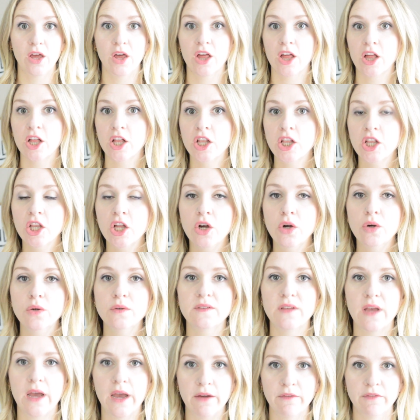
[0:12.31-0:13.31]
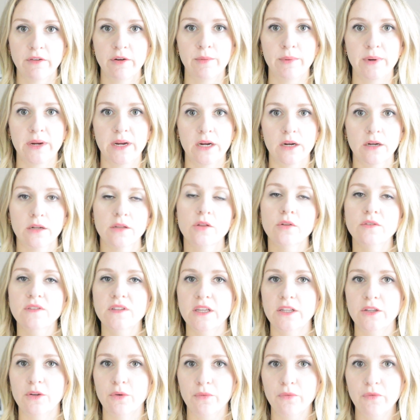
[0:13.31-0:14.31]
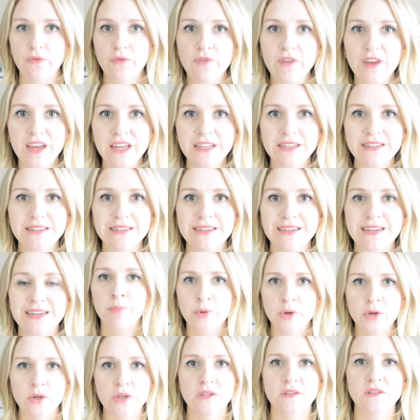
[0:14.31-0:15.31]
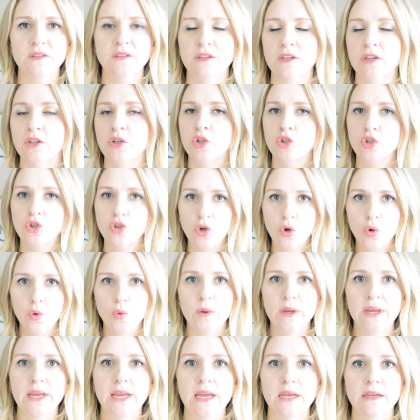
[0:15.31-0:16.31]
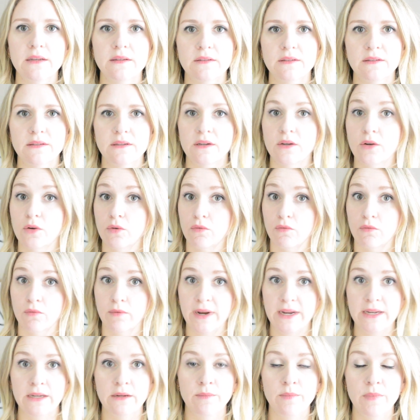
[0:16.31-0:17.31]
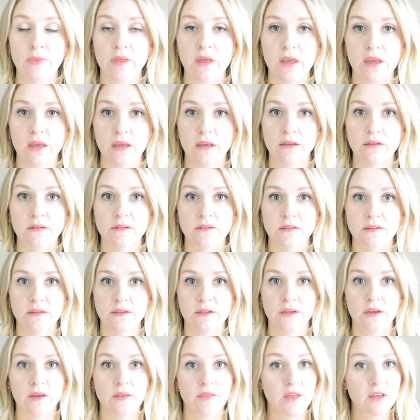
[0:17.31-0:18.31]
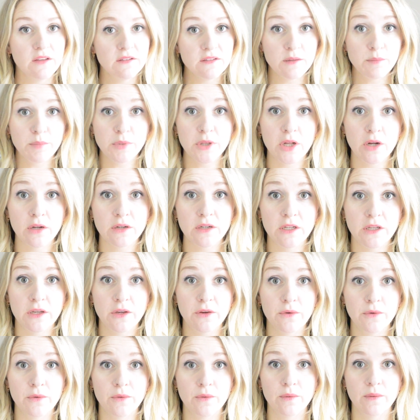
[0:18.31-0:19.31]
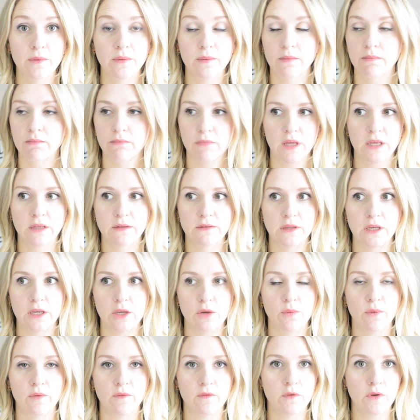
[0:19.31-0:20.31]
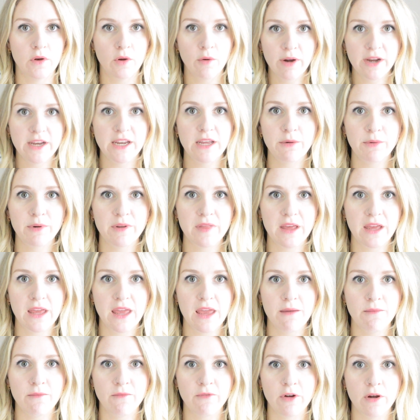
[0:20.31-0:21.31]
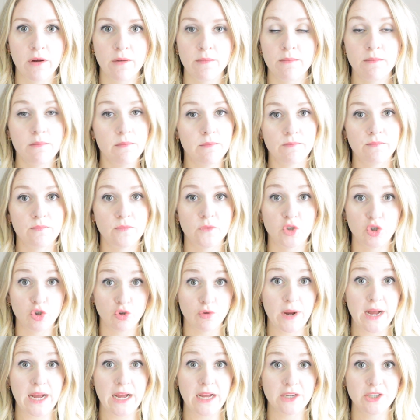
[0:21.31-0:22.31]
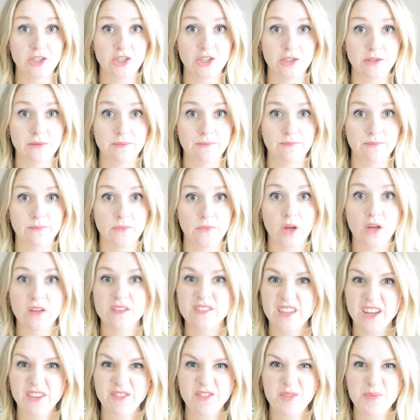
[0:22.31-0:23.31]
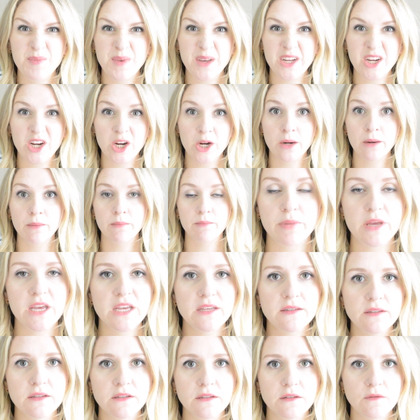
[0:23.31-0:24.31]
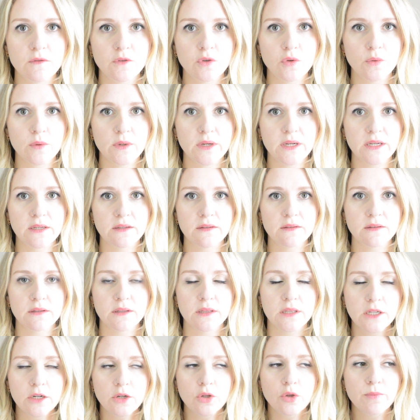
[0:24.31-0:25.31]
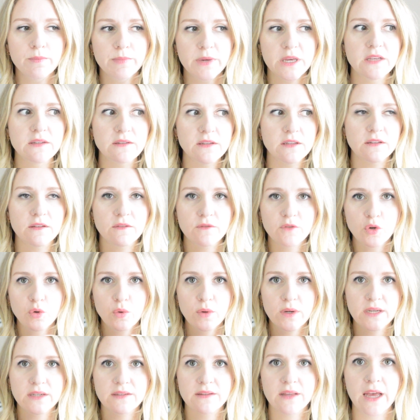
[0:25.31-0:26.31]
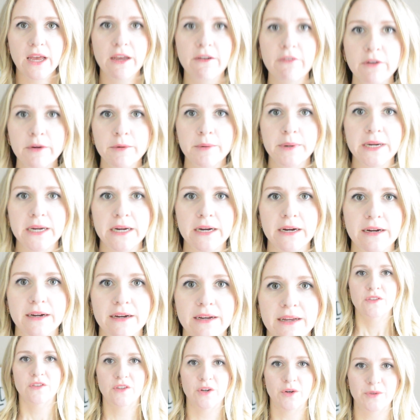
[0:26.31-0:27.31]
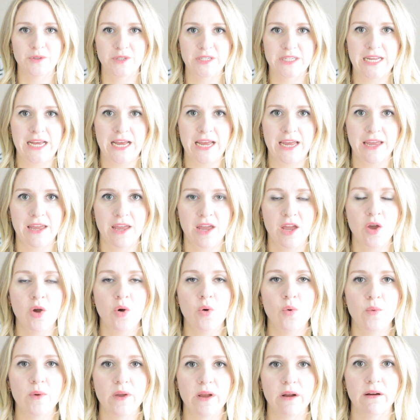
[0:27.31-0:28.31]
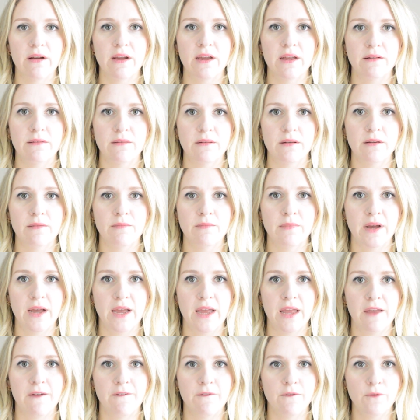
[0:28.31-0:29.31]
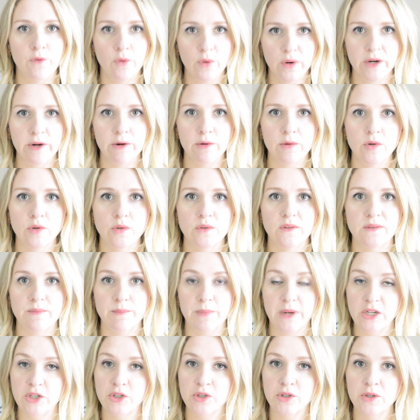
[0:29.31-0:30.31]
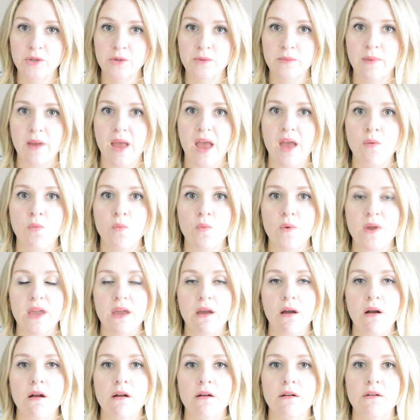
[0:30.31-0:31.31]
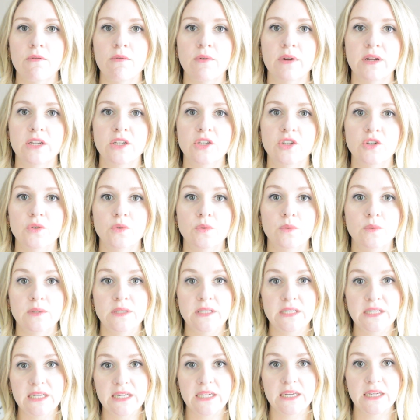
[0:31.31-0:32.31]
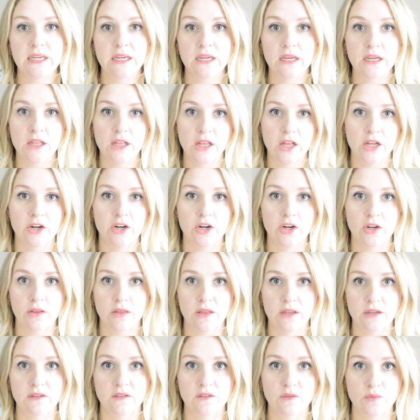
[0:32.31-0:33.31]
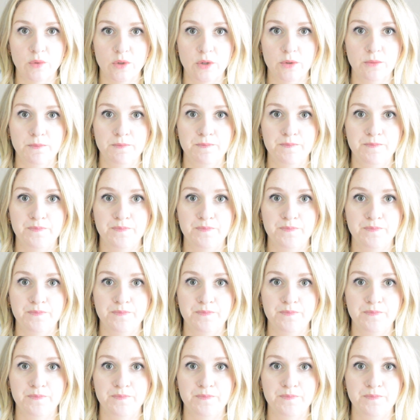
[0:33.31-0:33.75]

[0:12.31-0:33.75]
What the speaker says: Clothes everywhere, clothes that don't fit, books, toys, random things that belong to you, things that you have no idea where they came from, trash. Sound familiar? Pieces of toys, little pieces of toys everywhere. So today we are in my 4-year-old's bedroom and we are going to declutter this room.